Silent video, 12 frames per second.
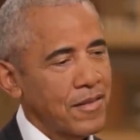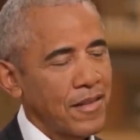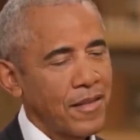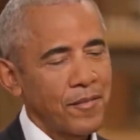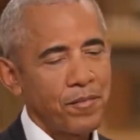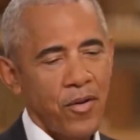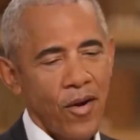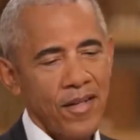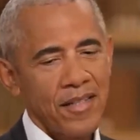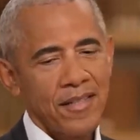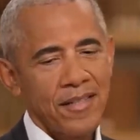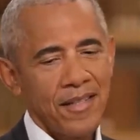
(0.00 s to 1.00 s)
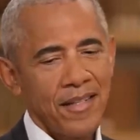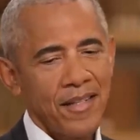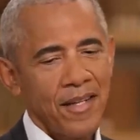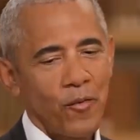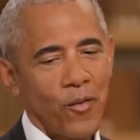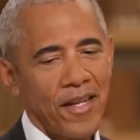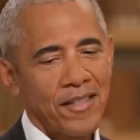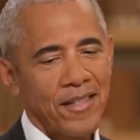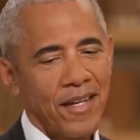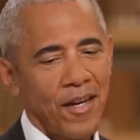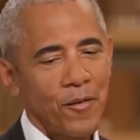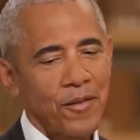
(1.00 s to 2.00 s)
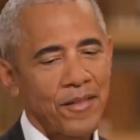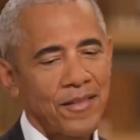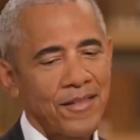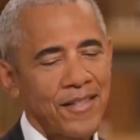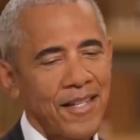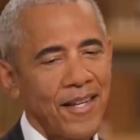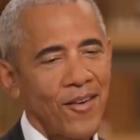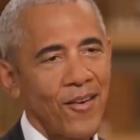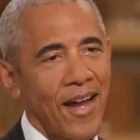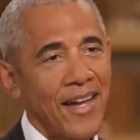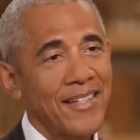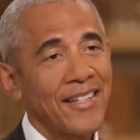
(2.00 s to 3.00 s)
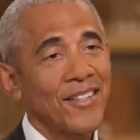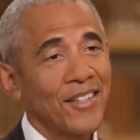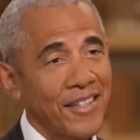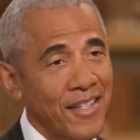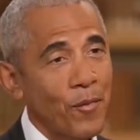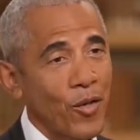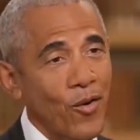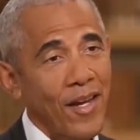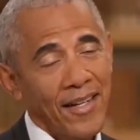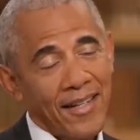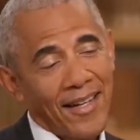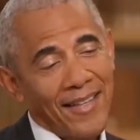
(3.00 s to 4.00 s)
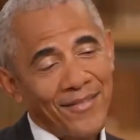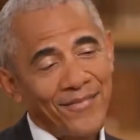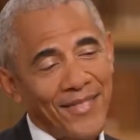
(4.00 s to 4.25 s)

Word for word: uh, parties in, in ways that I would say are ideally democratic, I'd,